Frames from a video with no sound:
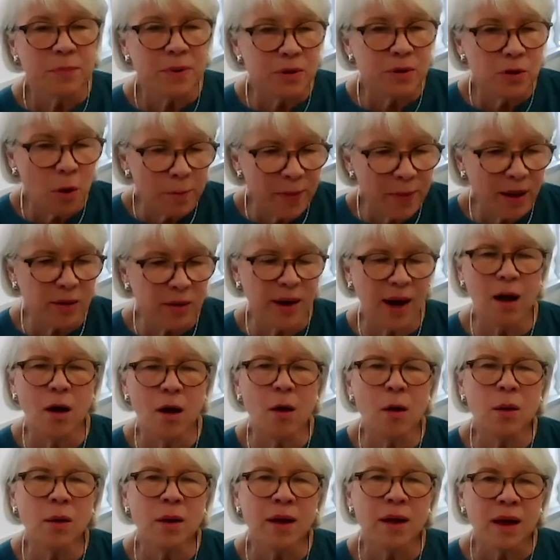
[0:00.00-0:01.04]
no matter
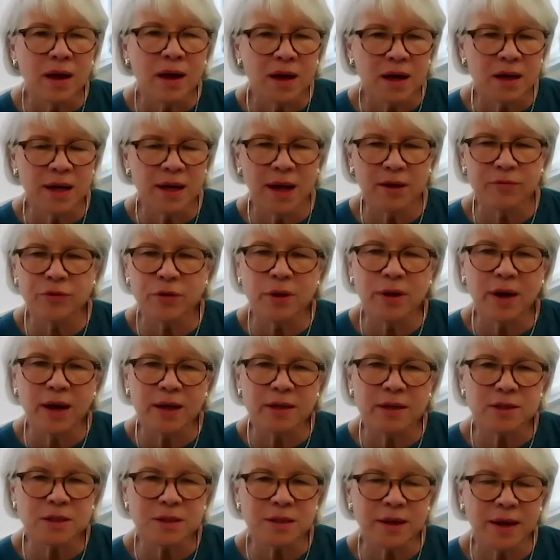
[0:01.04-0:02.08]
how clever
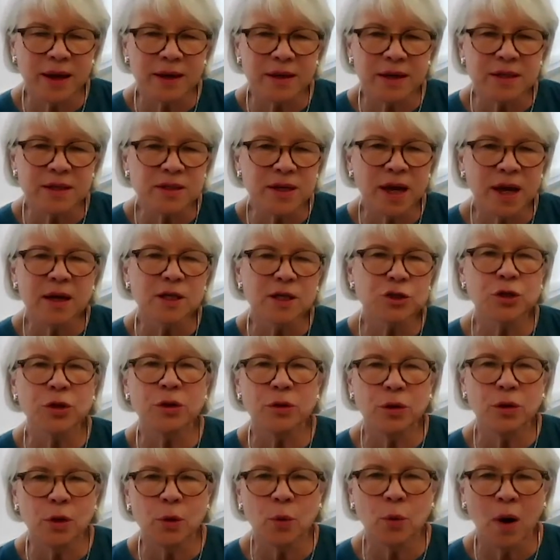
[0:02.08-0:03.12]
and, and
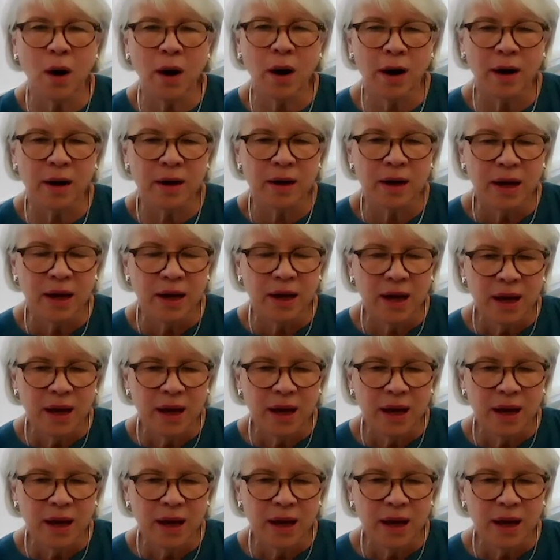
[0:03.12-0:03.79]
intelligent you are,